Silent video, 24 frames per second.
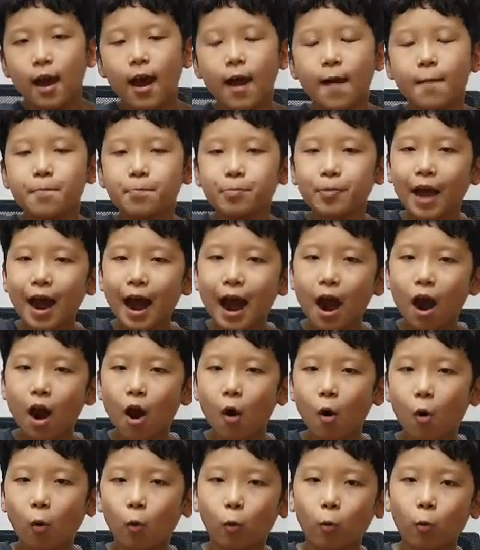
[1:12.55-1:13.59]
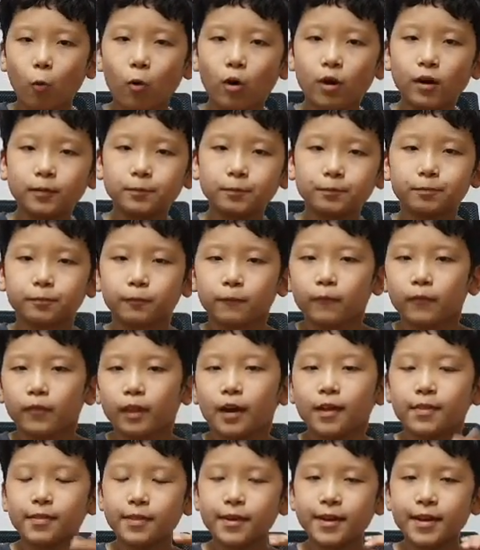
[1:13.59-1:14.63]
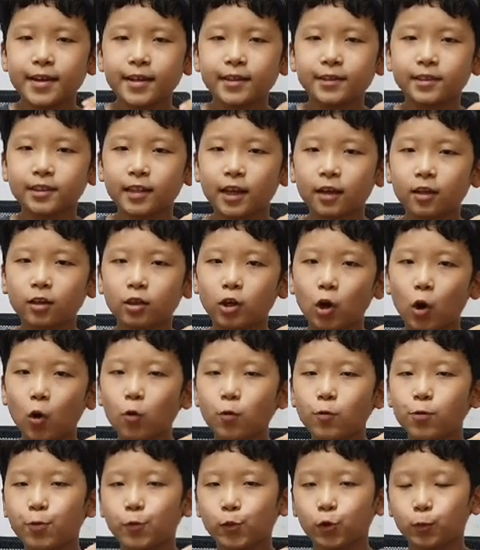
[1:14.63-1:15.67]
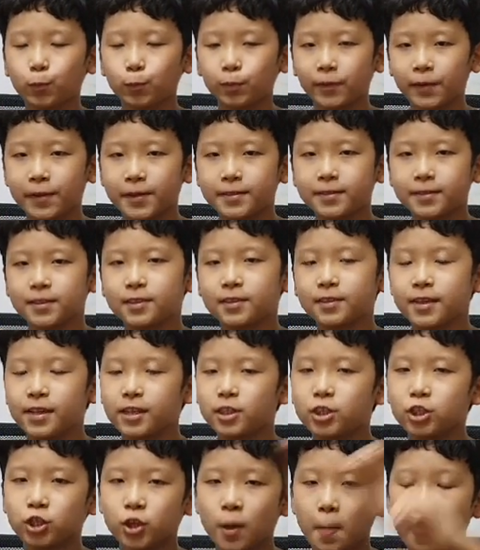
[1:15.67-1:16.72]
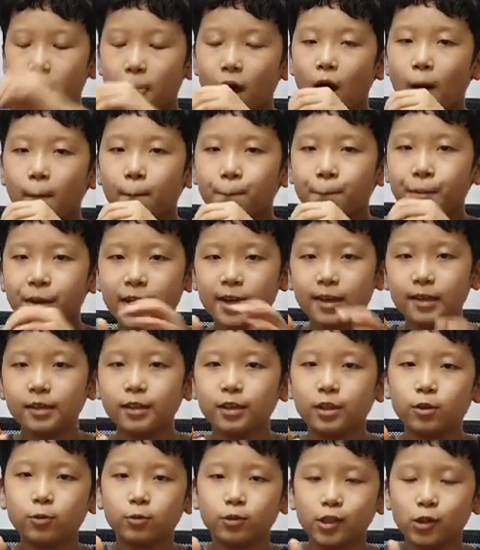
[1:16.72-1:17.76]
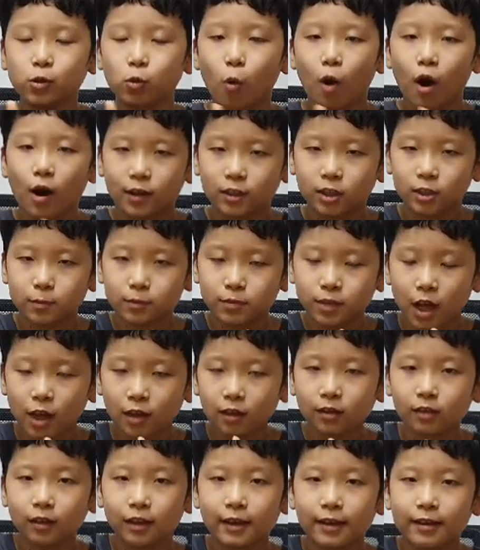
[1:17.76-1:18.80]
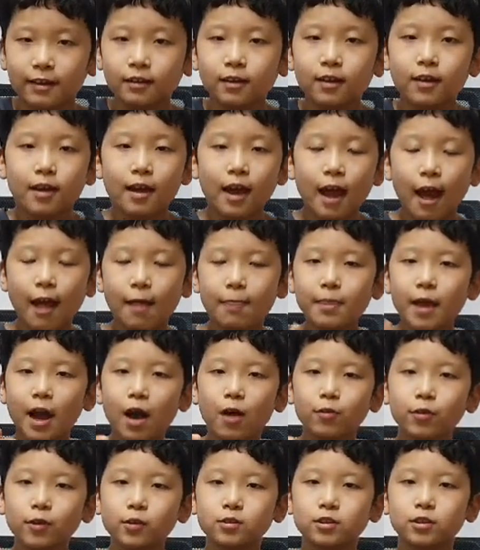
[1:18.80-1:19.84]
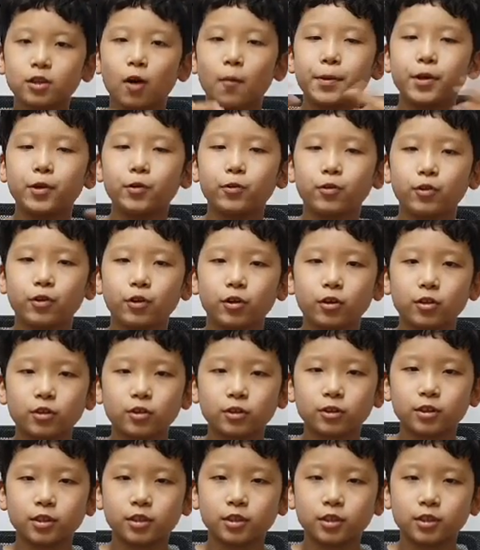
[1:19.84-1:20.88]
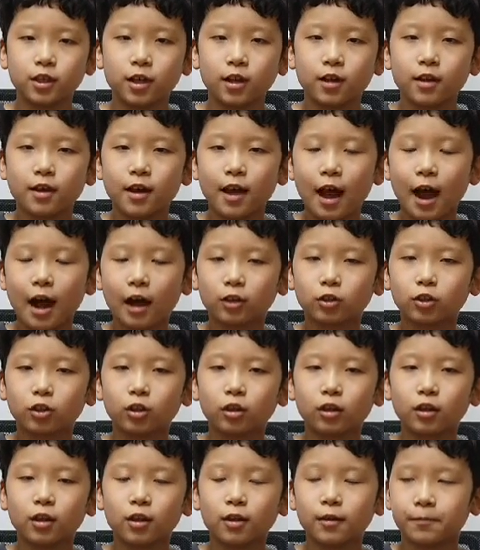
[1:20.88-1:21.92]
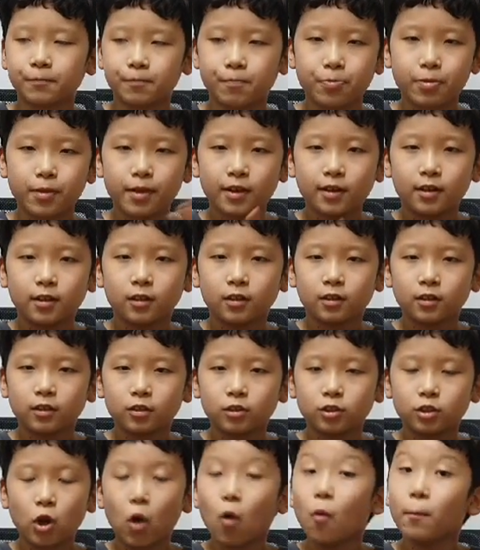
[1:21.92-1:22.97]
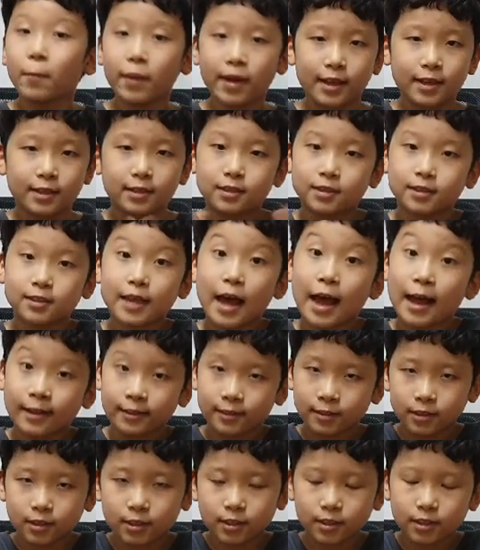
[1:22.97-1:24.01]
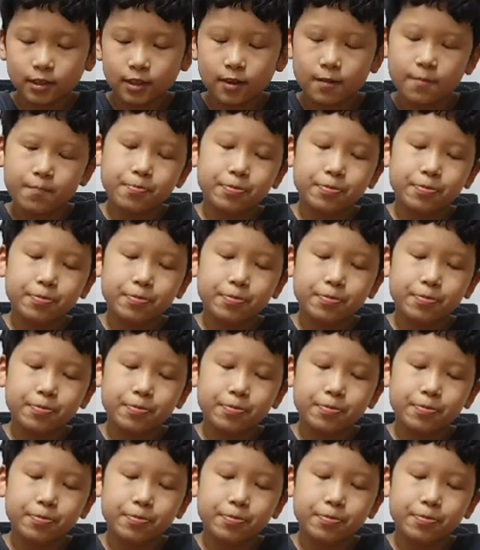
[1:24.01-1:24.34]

And now, these can go through places they should not be using quantum tunneling. And now those computers actually don't make sense.